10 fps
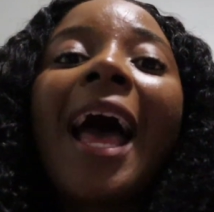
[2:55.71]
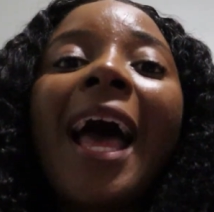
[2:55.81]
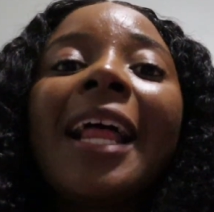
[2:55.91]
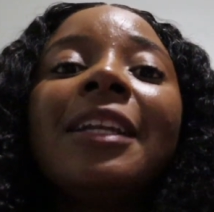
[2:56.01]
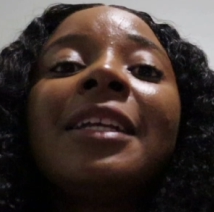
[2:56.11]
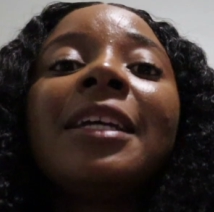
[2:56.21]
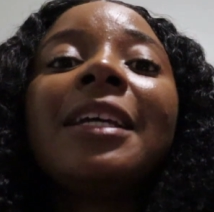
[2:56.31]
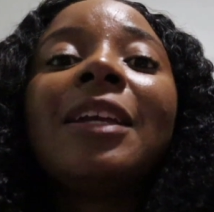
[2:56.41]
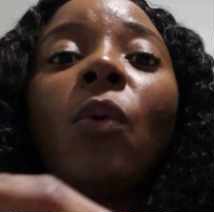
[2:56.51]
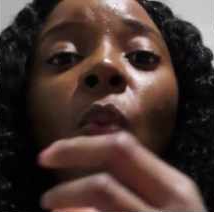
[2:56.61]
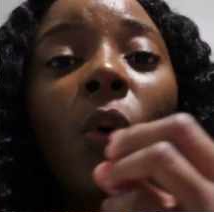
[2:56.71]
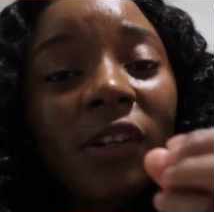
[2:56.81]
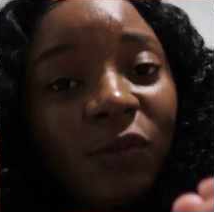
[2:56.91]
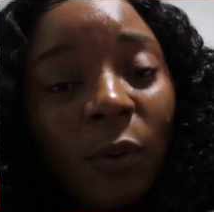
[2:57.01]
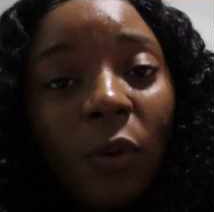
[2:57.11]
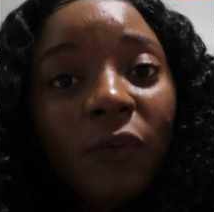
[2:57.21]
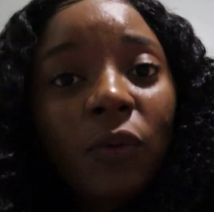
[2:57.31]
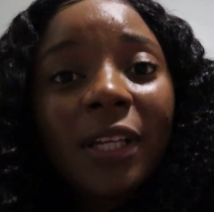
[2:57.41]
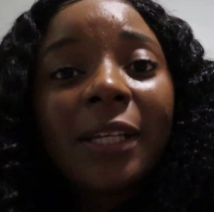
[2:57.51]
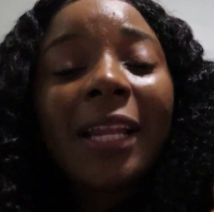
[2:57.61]
And it was
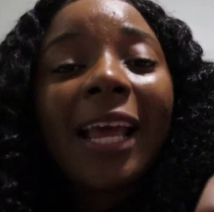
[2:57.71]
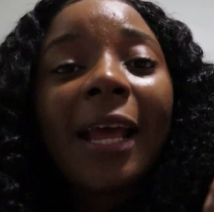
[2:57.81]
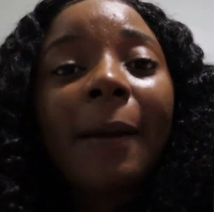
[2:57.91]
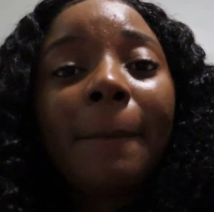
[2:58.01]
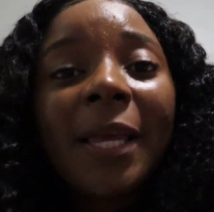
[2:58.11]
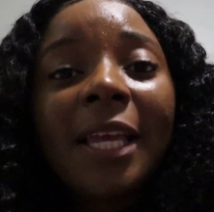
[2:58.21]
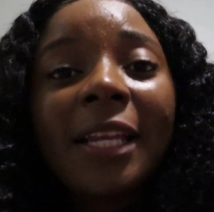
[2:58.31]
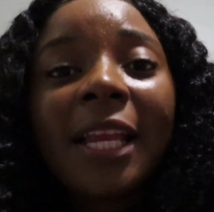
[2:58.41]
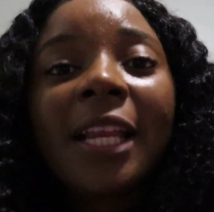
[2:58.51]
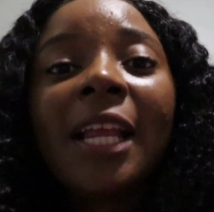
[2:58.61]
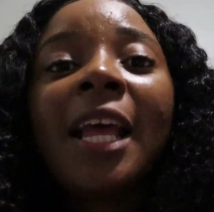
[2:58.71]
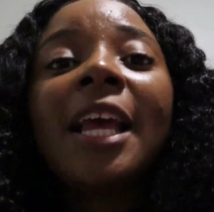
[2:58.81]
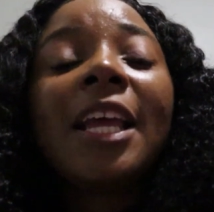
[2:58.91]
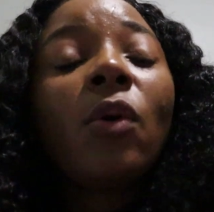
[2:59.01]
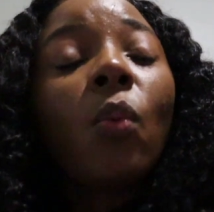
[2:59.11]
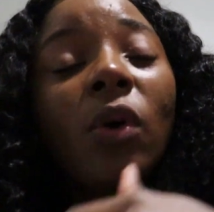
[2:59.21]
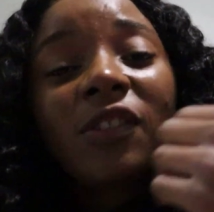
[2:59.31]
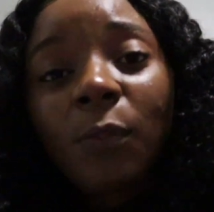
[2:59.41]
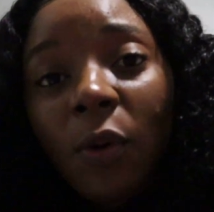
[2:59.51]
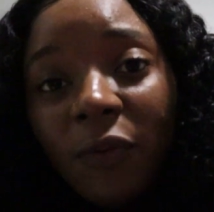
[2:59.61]
powerful in the beginning, it
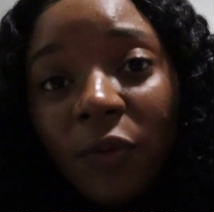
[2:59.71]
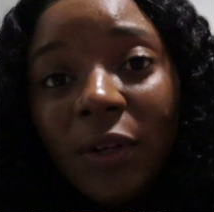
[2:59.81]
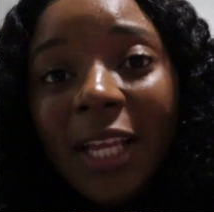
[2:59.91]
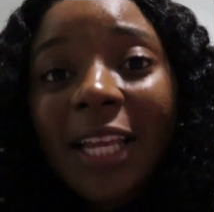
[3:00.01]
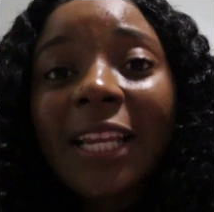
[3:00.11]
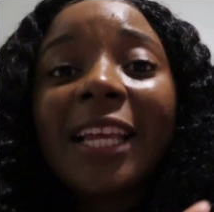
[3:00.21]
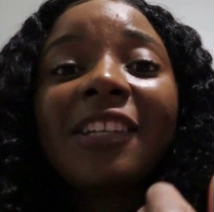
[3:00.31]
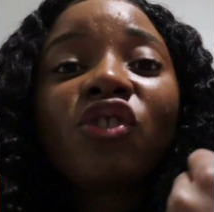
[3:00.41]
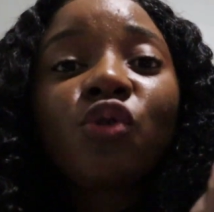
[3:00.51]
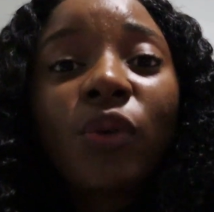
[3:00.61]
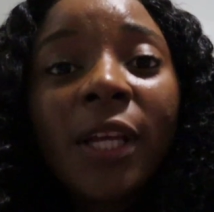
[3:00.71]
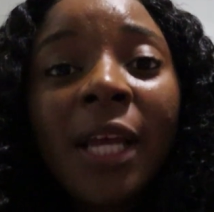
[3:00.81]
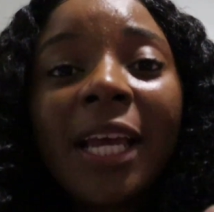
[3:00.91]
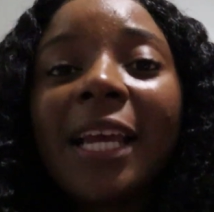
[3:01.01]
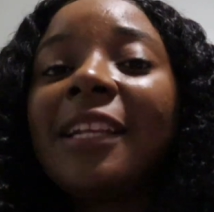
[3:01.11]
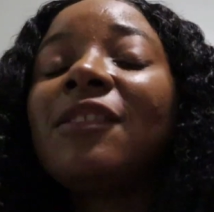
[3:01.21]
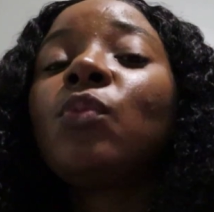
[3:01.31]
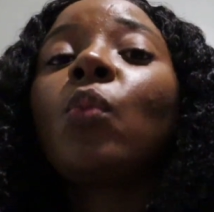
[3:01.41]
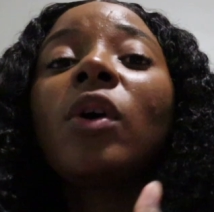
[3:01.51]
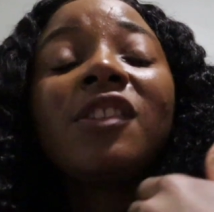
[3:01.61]
was powerful in history, it
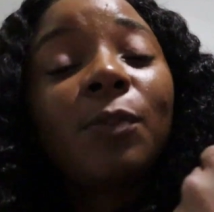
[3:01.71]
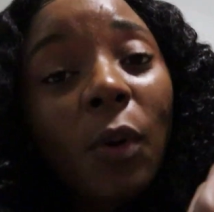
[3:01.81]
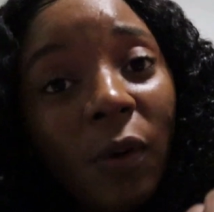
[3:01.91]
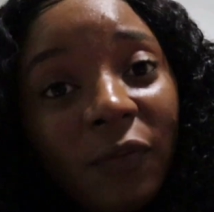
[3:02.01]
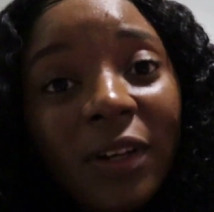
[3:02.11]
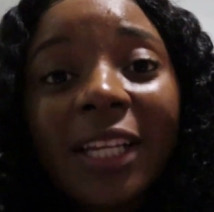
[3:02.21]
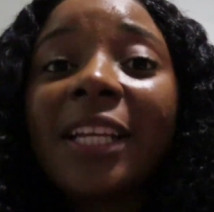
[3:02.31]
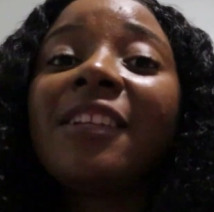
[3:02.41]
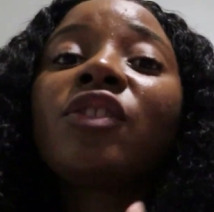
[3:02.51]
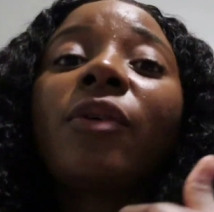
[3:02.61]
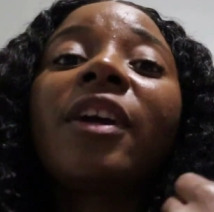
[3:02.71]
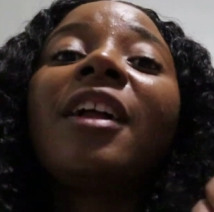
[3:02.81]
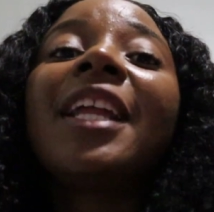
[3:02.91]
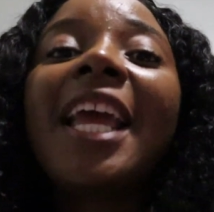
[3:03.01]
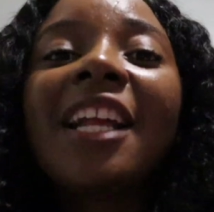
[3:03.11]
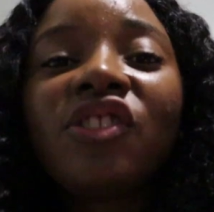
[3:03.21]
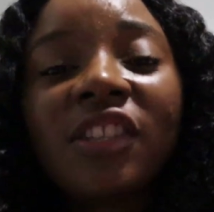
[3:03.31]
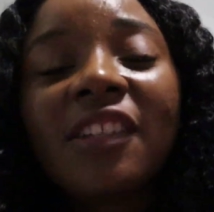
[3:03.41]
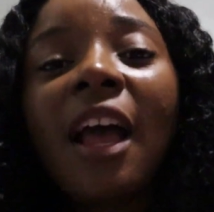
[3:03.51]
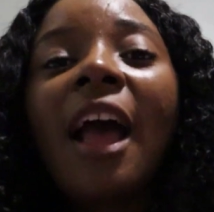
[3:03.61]
was powerful in historical
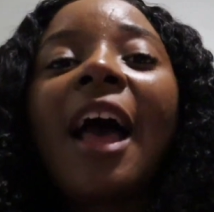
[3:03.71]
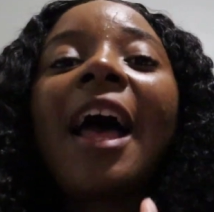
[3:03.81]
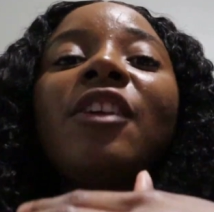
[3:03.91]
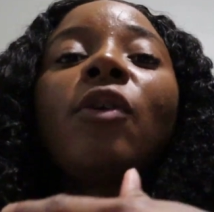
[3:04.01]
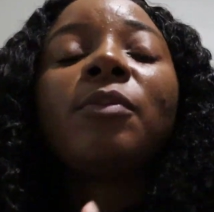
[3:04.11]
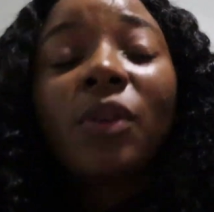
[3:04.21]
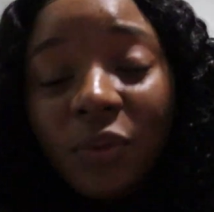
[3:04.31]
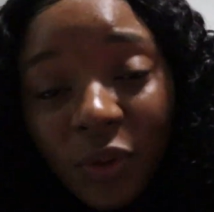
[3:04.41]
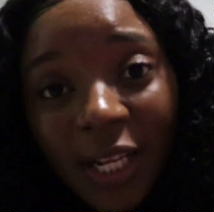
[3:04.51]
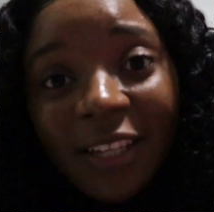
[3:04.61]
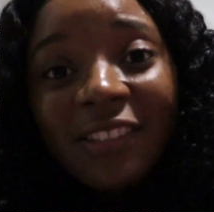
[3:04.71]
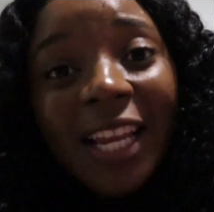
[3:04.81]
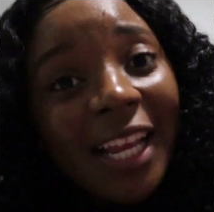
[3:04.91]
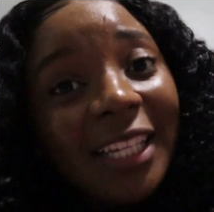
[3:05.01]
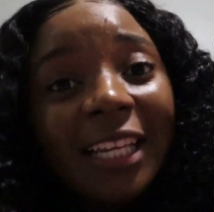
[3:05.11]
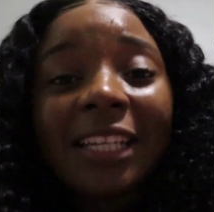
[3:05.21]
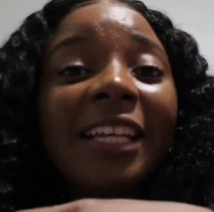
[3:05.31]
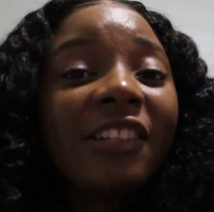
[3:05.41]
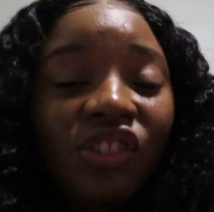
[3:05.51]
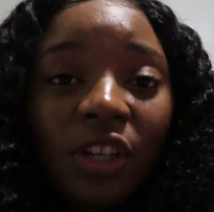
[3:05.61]
ages, and up to today's date, it
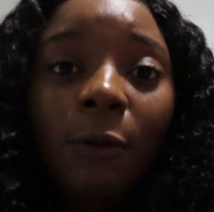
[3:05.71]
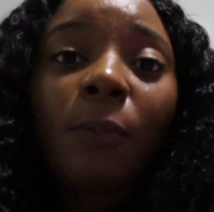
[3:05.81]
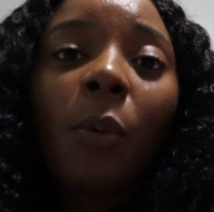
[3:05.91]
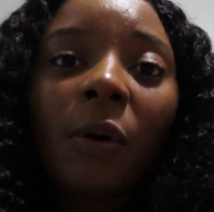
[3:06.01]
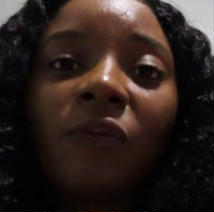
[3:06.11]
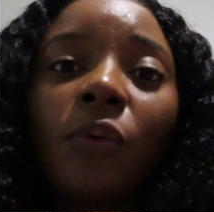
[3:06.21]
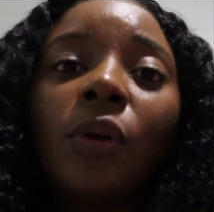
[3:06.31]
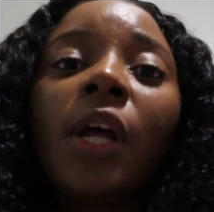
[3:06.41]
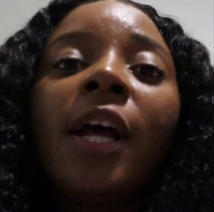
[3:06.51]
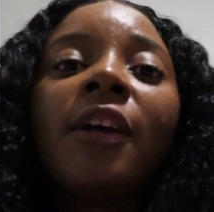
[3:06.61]
is still powerful.